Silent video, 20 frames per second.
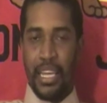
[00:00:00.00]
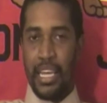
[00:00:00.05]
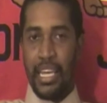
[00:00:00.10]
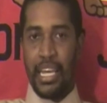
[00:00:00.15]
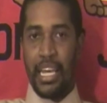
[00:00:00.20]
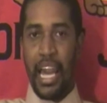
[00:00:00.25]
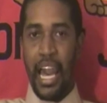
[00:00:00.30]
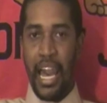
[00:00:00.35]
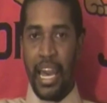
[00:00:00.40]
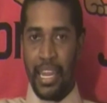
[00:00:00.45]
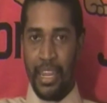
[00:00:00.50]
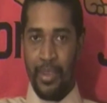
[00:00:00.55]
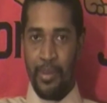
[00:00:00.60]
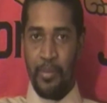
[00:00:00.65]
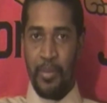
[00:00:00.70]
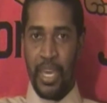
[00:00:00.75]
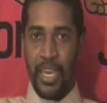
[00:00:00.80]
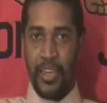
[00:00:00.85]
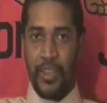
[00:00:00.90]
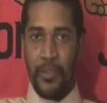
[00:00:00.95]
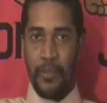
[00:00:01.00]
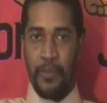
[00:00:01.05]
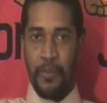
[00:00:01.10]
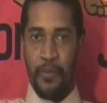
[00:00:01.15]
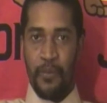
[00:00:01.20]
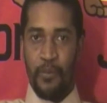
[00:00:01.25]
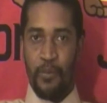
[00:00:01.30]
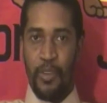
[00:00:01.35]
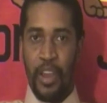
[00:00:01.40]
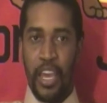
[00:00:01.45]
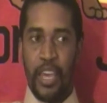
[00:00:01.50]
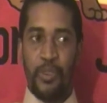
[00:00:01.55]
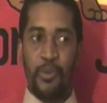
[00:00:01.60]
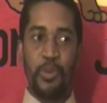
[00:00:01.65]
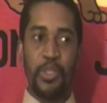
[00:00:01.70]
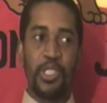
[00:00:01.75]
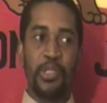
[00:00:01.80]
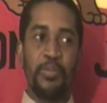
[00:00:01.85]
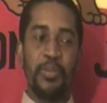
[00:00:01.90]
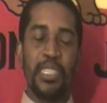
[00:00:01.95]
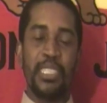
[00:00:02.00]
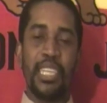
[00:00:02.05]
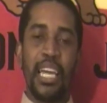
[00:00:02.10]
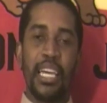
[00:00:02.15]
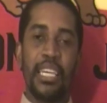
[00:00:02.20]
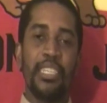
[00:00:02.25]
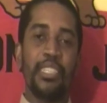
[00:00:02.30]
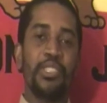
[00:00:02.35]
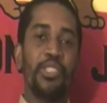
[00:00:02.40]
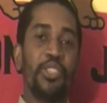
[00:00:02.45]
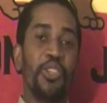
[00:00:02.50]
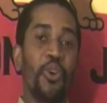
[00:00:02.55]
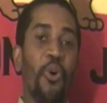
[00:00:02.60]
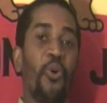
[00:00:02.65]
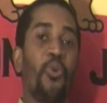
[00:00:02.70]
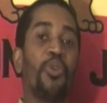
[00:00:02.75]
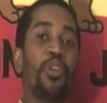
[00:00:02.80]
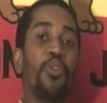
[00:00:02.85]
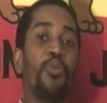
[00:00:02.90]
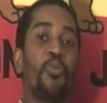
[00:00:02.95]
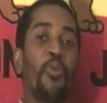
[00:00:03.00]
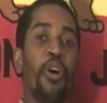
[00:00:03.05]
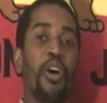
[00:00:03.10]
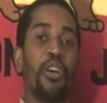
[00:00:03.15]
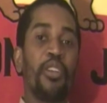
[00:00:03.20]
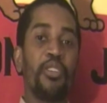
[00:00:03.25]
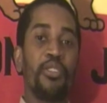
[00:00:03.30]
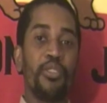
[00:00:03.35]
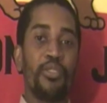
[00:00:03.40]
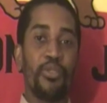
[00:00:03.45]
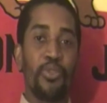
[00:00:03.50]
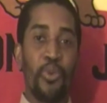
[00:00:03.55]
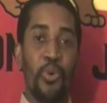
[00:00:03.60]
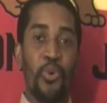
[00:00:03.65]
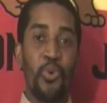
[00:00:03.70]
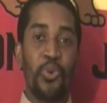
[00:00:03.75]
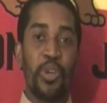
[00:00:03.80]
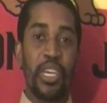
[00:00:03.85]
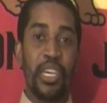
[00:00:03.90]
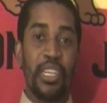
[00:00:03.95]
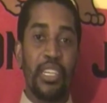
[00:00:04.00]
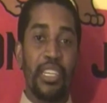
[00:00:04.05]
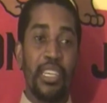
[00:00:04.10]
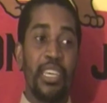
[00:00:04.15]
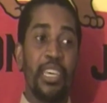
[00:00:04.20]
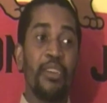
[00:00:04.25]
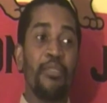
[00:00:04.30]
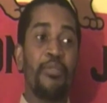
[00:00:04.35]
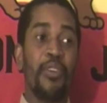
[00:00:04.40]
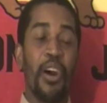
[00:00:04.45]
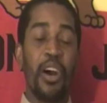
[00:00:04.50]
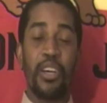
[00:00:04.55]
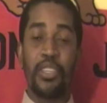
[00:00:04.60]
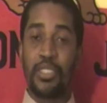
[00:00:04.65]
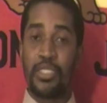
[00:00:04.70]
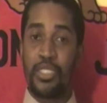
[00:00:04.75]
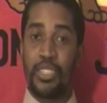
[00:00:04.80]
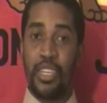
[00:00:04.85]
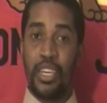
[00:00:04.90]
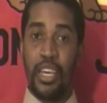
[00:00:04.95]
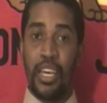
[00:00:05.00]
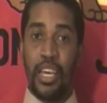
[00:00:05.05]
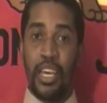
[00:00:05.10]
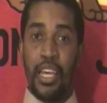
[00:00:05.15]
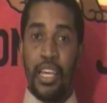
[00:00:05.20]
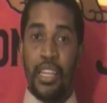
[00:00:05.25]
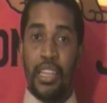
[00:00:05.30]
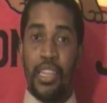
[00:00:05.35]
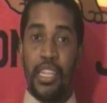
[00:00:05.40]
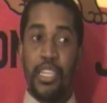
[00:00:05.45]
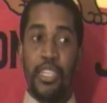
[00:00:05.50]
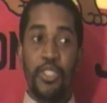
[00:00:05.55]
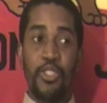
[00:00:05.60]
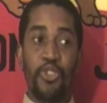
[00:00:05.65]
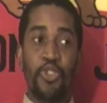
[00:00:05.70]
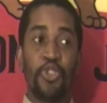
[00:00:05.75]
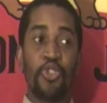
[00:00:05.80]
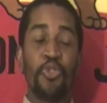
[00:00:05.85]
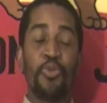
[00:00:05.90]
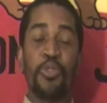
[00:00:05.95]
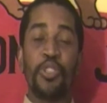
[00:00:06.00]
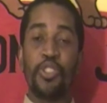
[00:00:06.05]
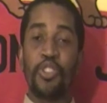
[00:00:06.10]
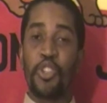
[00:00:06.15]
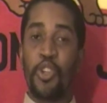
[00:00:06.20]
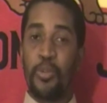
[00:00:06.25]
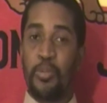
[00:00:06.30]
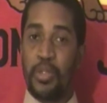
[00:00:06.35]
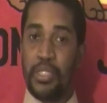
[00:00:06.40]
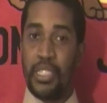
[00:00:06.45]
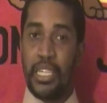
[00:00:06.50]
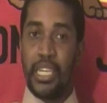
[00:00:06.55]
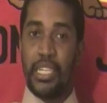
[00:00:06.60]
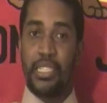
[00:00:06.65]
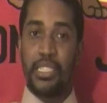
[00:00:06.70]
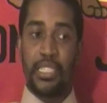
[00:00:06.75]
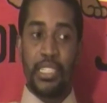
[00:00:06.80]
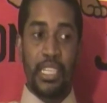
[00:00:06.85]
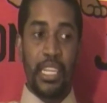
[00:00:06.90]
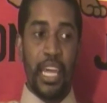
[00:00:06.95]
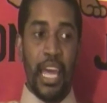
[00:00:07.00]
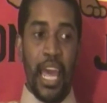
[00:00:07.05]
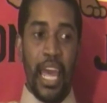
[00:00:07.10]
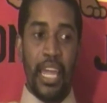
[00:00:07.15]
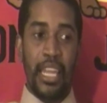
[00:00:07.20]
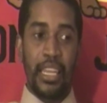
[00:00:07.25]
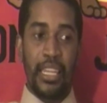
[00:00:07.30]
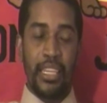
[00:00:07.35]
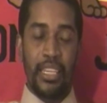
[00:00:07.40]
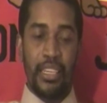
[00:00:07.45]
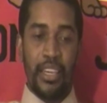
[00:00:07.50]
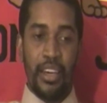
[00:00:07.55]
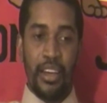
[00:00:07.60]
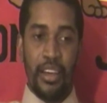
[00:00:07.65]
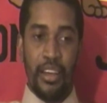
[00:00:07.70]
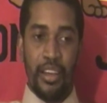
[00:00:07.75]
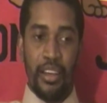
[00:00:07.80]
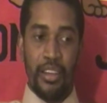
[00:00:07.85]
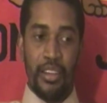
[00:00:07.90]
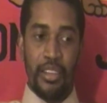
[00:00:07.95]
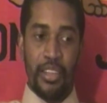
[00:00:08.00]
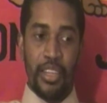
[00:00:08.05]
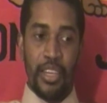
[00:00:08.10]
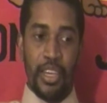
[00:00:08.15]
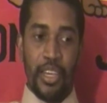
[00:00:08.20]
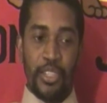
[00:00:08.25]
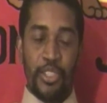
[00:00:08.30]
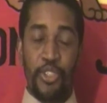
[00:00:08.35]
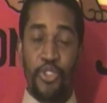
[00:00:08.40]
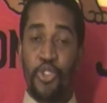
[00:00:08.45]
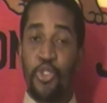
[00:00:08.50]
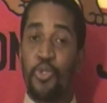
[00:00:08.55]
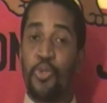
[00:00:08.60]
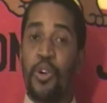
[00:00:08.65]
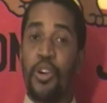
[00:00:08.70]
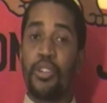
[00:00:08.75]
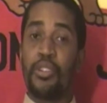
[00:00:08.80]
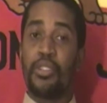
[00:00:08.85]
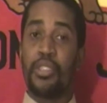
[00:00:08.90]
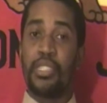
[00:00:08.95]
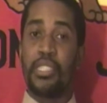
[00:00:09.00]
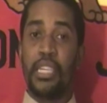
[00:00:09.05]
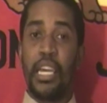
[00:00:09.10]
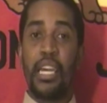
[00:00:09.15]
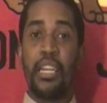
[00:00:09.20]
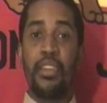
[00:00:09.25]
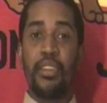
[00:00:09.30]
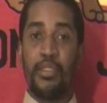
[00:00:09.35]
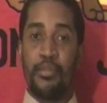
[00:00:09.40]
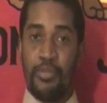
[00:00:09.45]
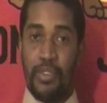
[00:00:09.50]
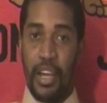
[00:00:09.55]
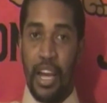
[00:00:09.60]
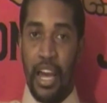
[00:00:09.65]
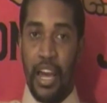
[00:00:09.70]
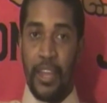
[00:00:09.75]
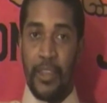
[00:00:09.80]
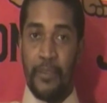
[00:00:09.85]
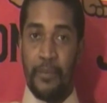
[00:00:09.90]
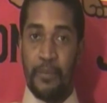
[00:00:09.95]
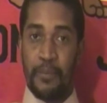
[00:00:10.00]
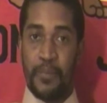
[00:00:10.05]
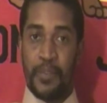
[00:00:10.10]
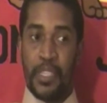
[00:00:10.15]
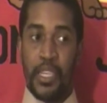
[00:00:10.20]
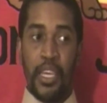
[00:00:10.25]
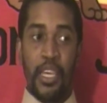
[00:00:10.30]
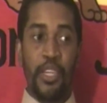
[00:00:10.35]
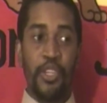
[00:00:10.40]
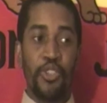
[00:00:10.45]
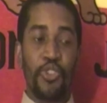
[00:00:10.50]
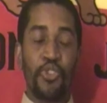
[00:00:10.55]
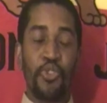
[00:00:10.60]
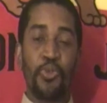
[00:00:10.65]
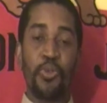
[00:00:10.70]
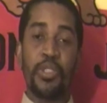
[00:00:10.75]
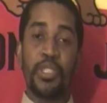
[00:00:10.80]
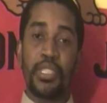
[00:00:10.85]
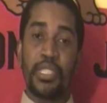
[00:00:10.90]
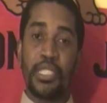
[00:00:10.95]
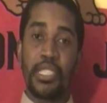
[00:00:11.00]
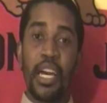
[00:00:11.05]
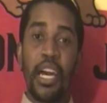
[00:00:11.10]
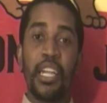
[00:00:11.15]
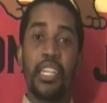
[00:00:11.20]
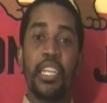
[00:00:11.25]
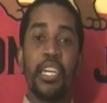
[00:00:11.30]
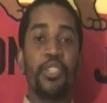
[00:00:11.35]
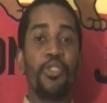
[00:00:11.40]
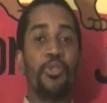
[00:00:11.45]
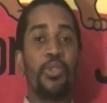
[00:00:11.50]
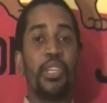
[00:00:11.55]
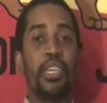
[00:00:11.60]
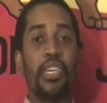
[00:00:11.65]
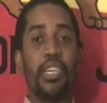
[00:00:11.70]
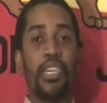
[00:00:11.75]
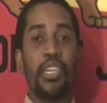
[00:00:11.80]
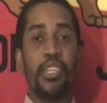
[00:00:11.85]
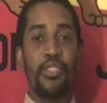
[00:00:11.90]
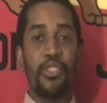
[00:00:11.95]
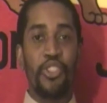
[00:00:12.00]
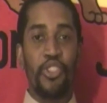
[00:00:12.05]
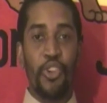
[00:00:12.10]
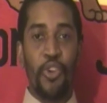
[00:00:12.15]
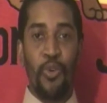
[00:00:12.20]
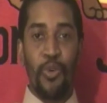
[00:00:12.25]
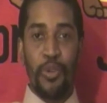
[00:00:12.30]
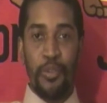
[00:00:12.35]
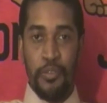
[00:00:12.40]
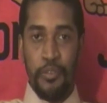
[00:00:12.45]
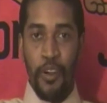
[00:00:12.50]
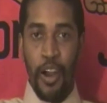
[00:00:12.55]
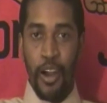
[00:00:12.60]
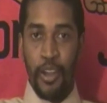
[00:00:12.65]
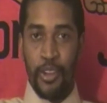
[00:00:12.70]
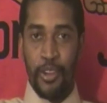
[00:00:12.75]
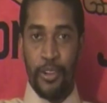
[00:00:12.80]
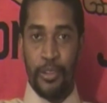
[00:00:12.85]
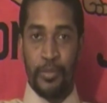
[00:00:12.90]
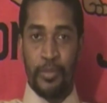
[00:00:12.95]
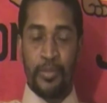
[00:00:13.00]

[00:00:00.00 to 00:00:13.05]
God and man, right? Which means that he's the only one who can give us the true interpretation and the true understanding of God. It is through the Son that you can get to know the Father.